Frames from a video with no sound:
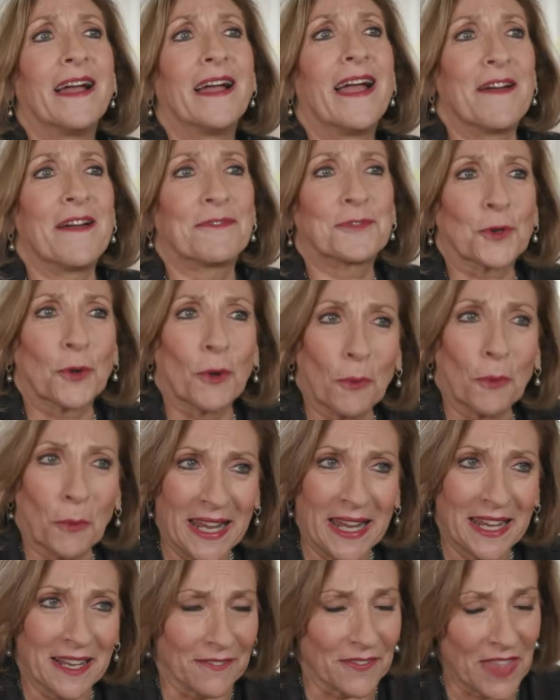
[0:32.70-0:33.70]
after a
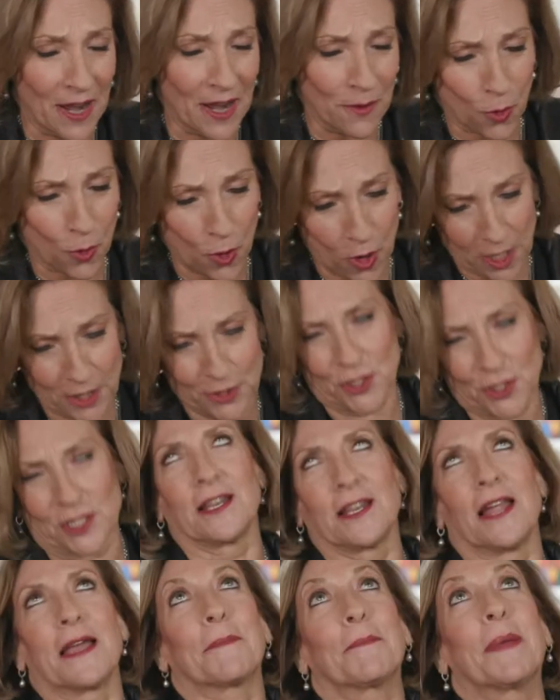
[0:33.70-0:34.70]
week of that, we're all
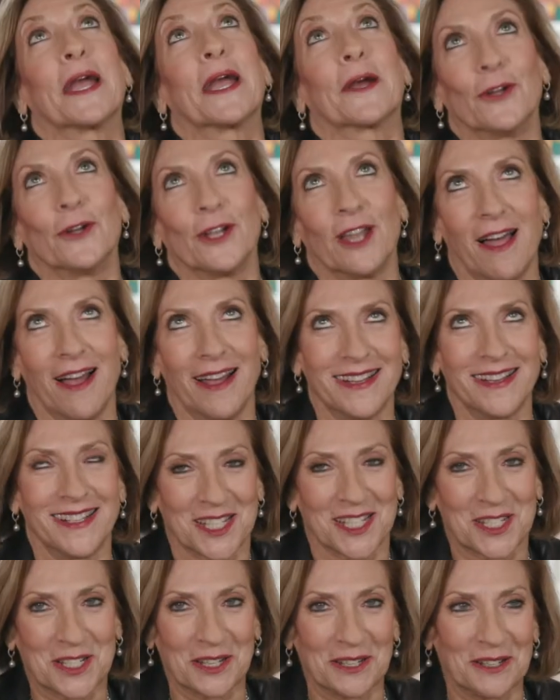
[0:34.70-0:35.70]
just like
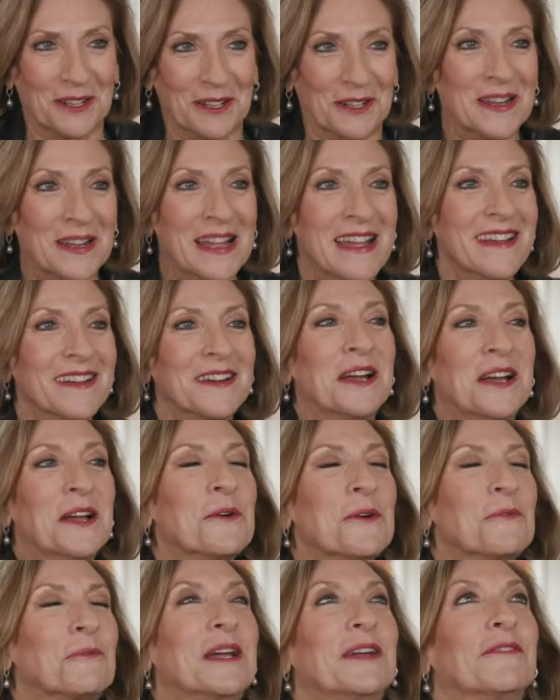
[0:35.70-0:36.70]
paralyzed. You know,
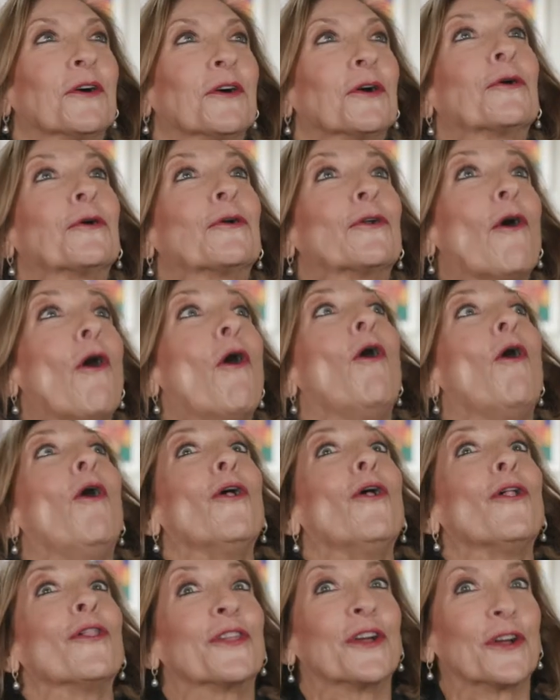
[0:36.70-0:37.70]
we've heard
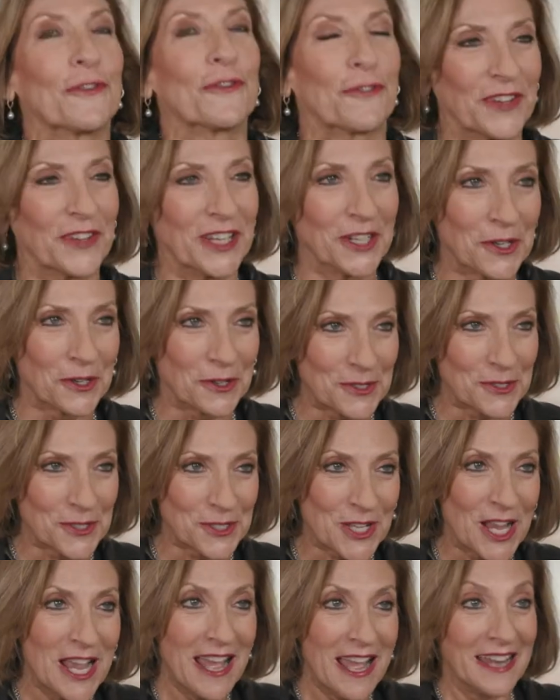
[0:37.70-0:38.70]
all their
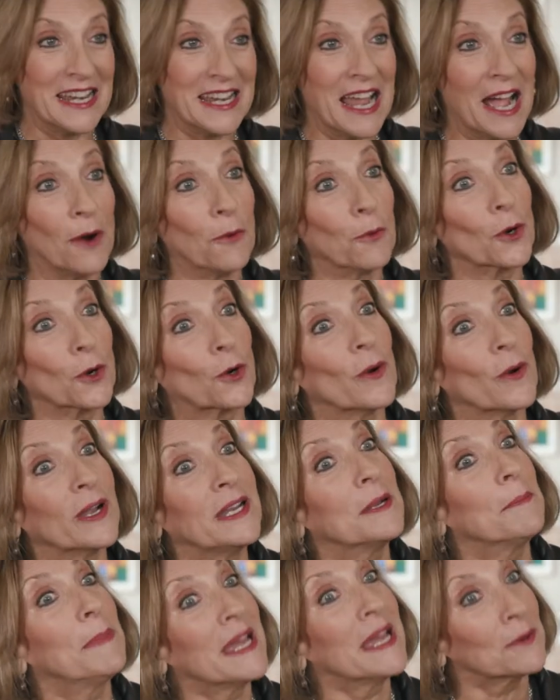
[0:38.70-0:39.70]
fears, and now we're
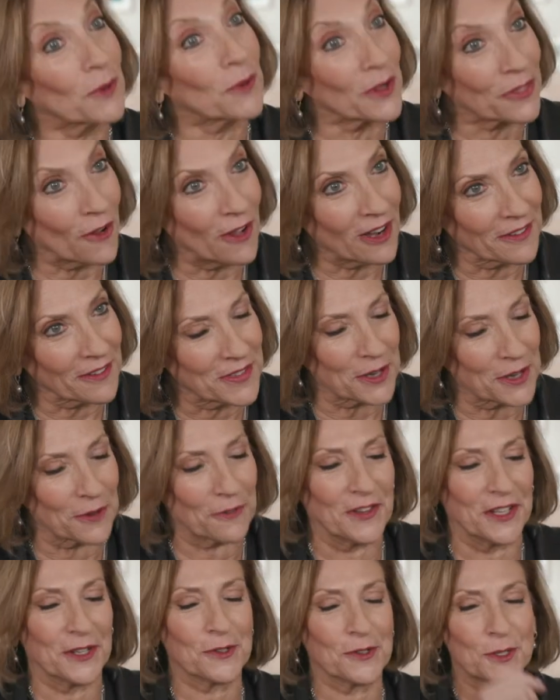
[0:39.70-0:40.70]
going to bed with all of their
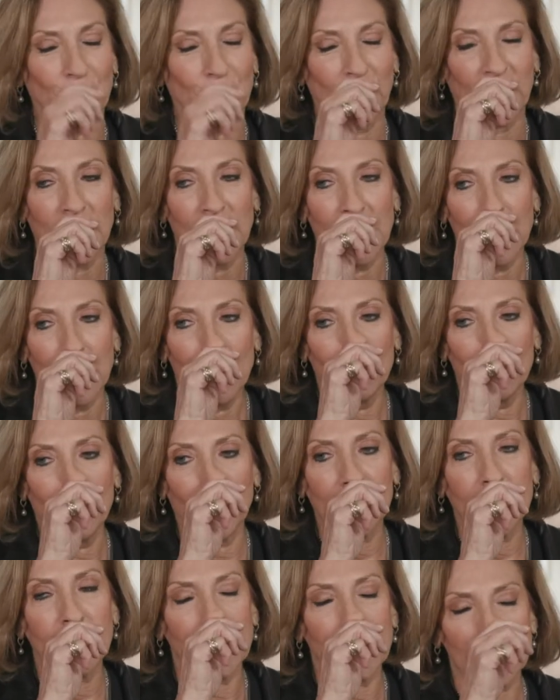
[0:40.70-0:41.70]
fears. But,
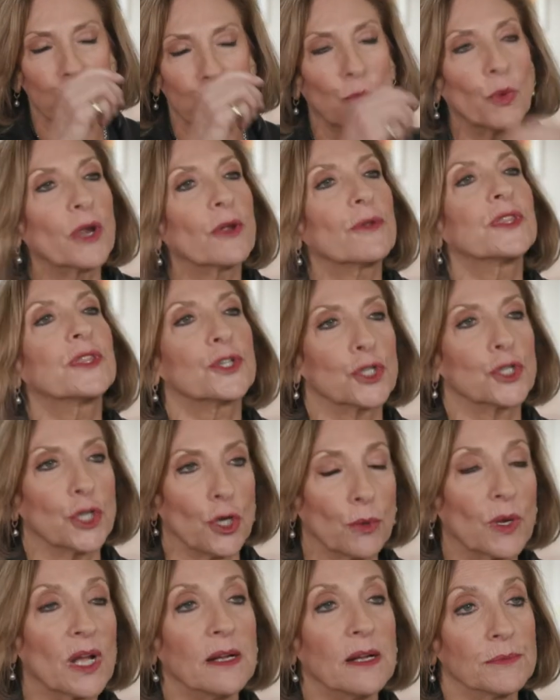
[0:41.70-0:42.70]
but it's where the
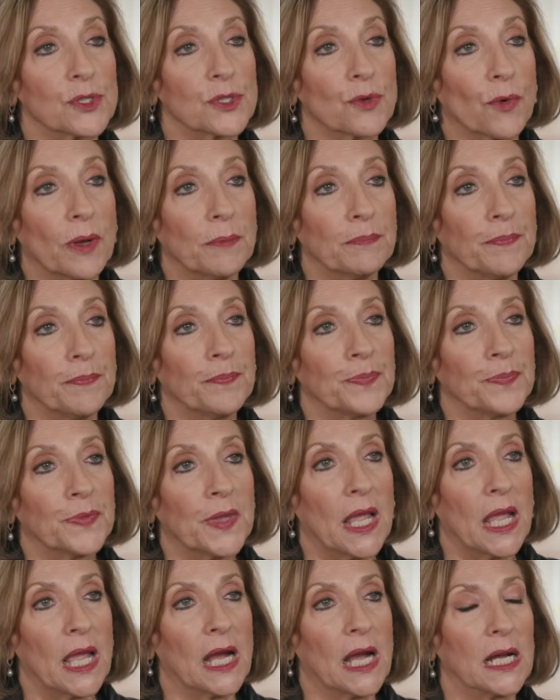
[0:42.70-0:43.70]
show comes from,
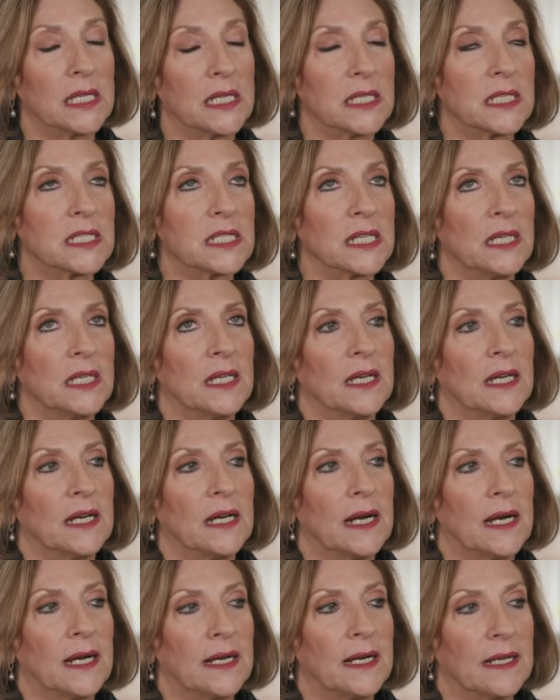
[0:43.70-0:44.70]
and
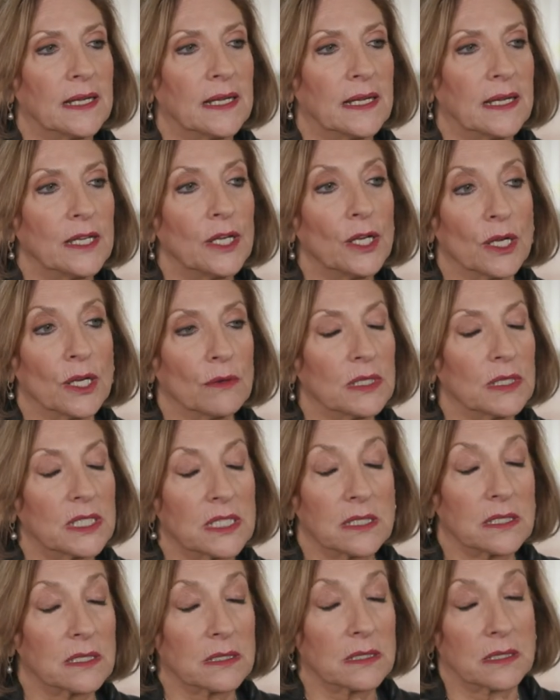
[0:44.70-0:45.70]
uh, you know,
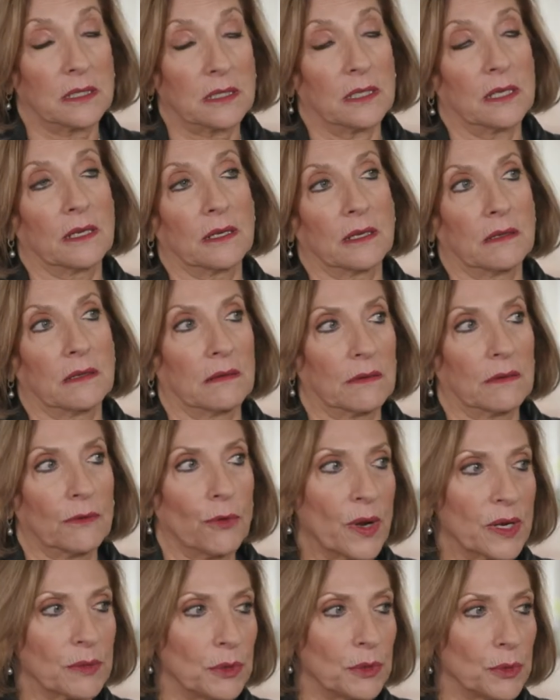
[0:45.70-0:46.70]
it's
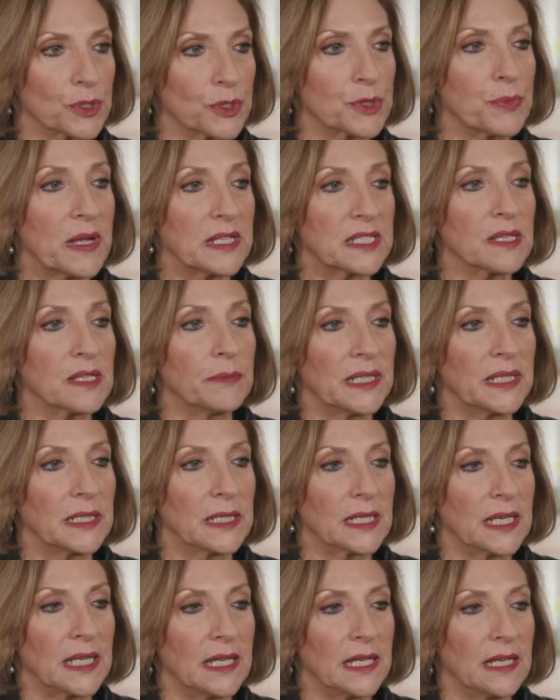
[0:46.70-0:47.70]
incredible
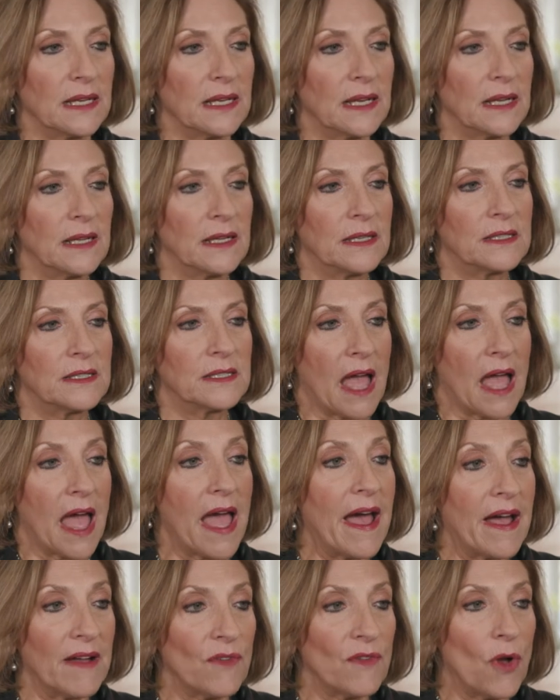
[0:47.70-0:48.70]
responsibility to
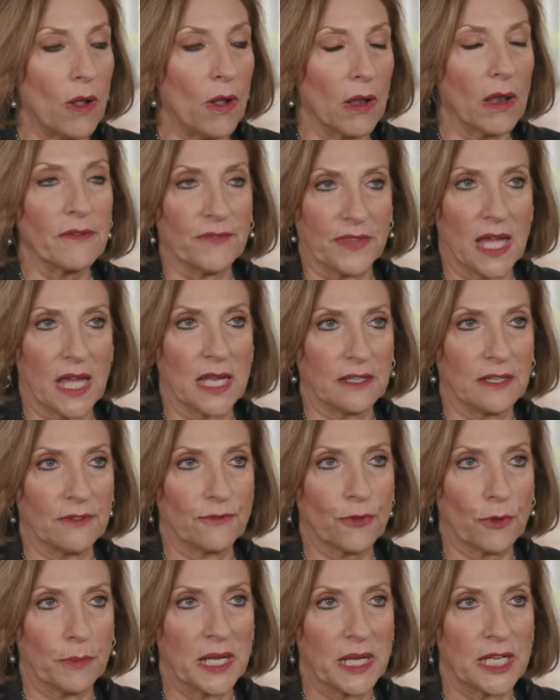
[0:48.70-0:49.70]
have all of that
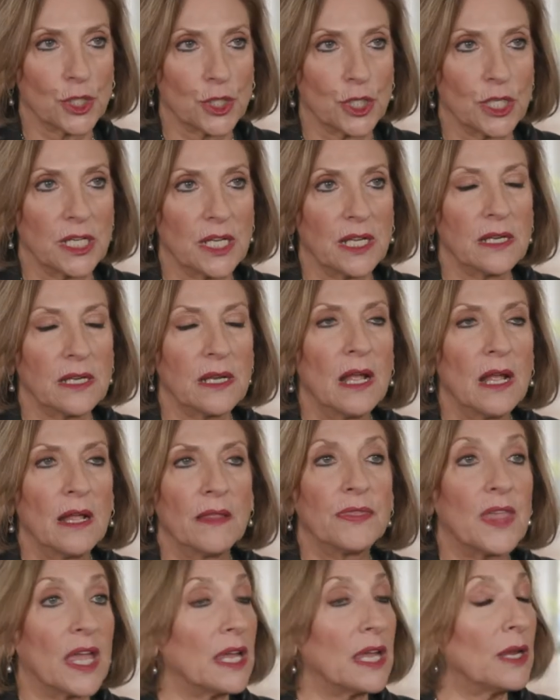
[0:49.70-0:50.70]
information, and
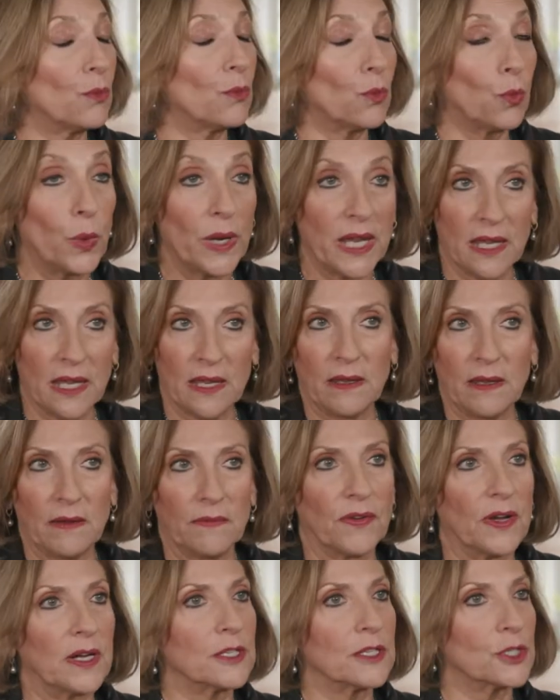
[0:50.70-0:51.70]
they
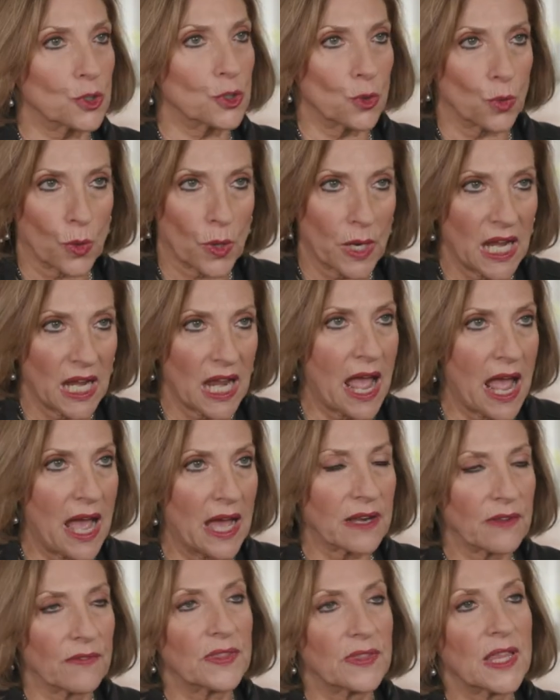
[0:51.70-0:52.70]
weave a story
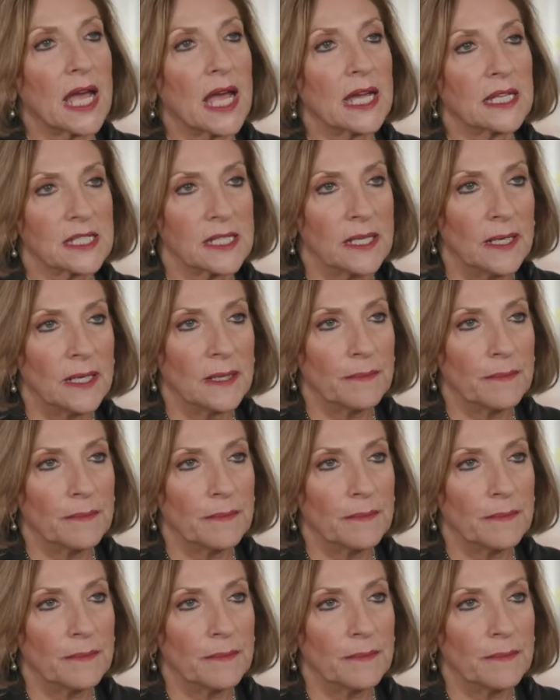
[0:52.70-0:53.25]
out of that,